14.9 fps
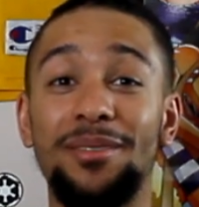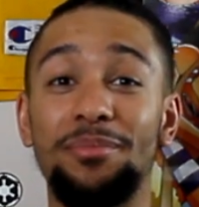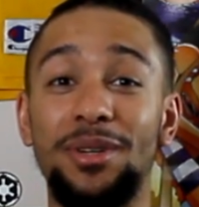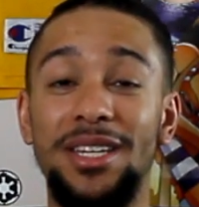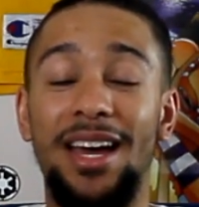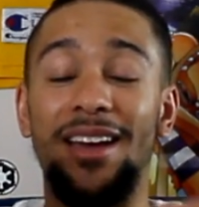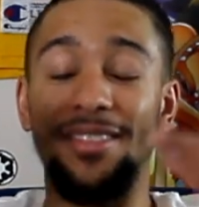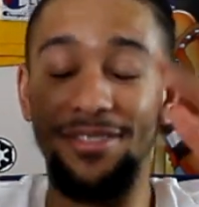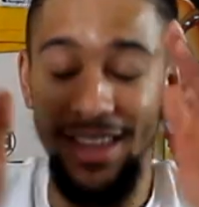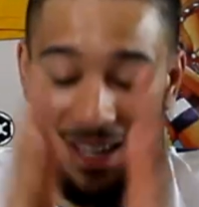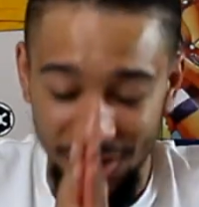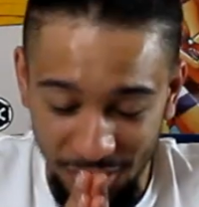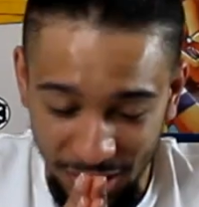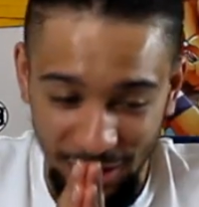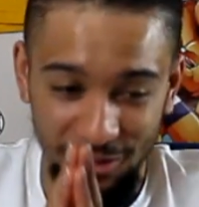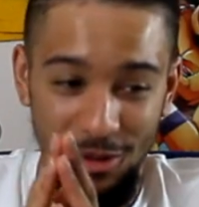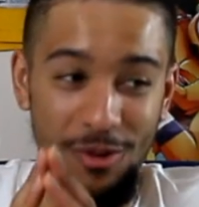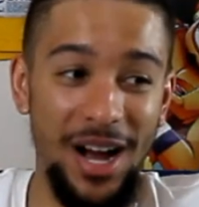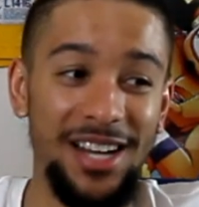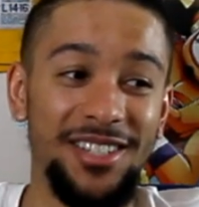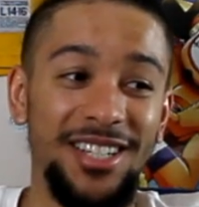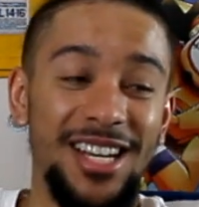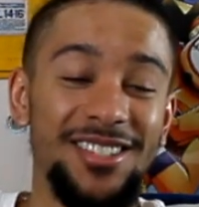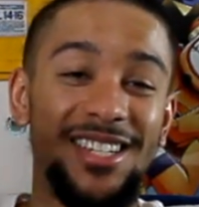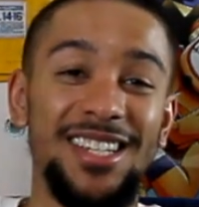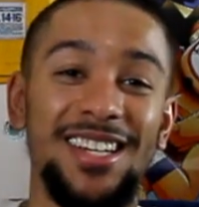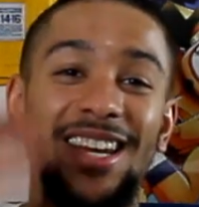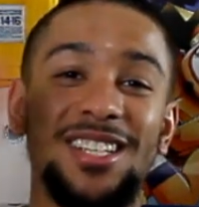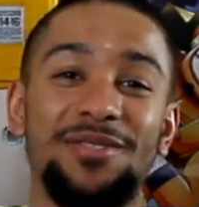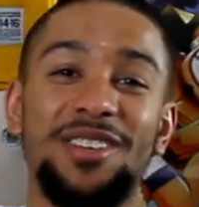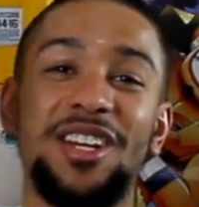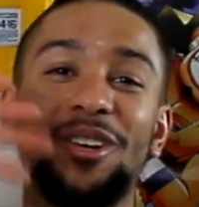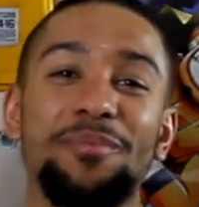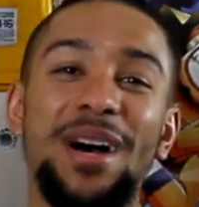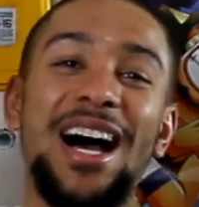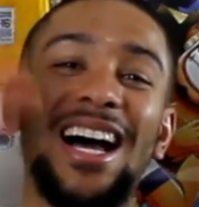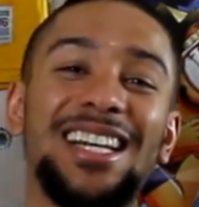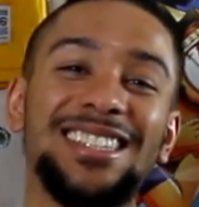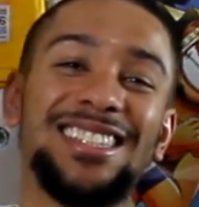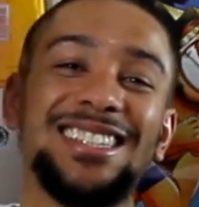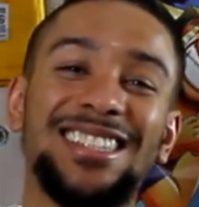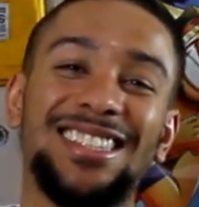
But yeah, thank you again for watching. I'll see you in the next video. Bye!